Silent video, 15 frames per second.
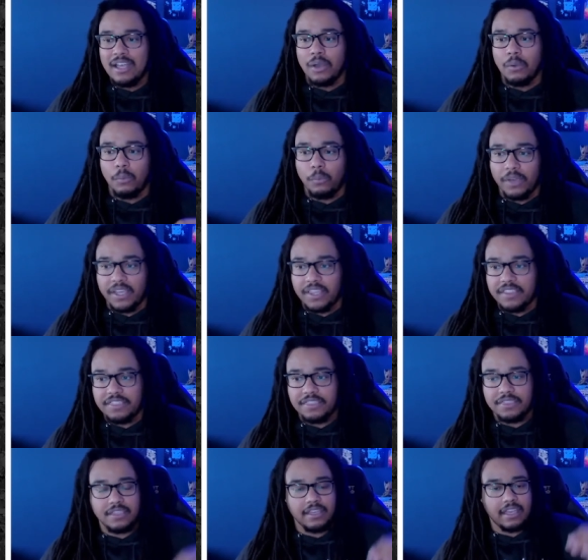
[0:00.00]

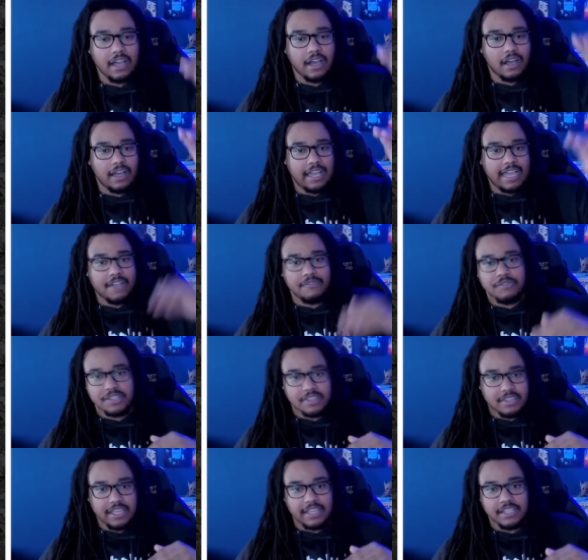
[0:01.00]
with
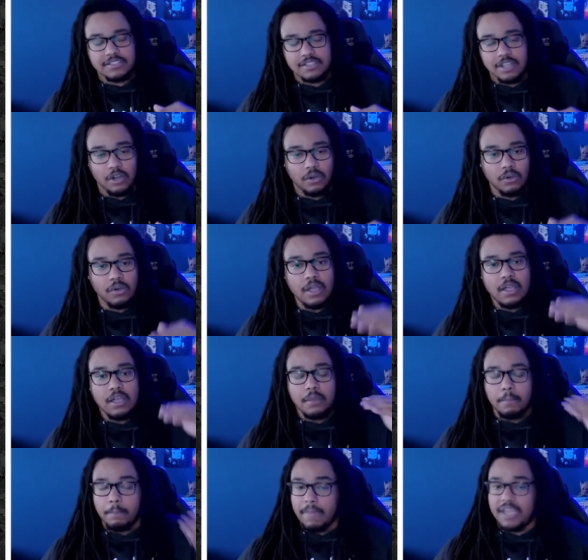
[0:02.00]
everything. So
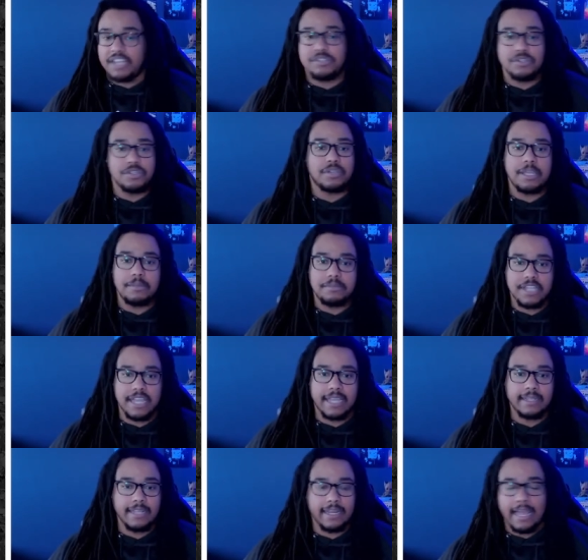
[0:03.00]
make sure you keep
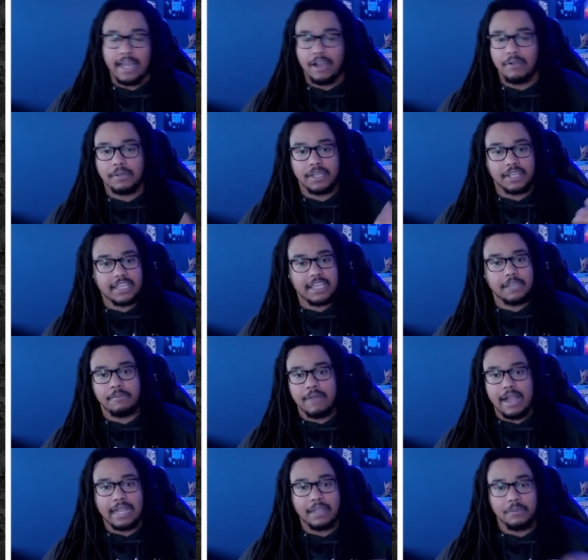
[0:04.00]
checking it out. Keep
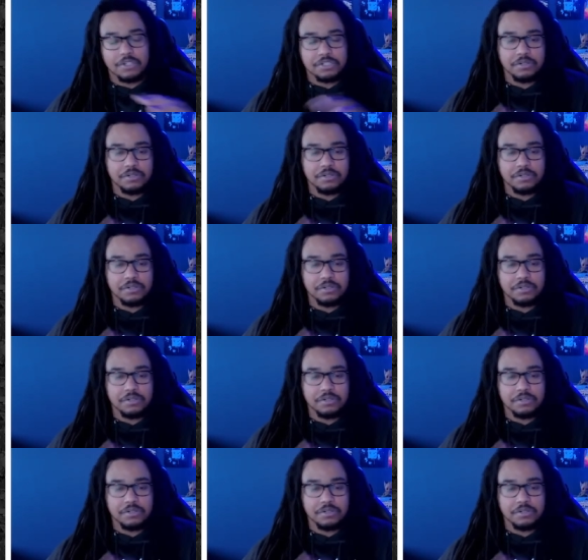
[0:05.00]
rocking with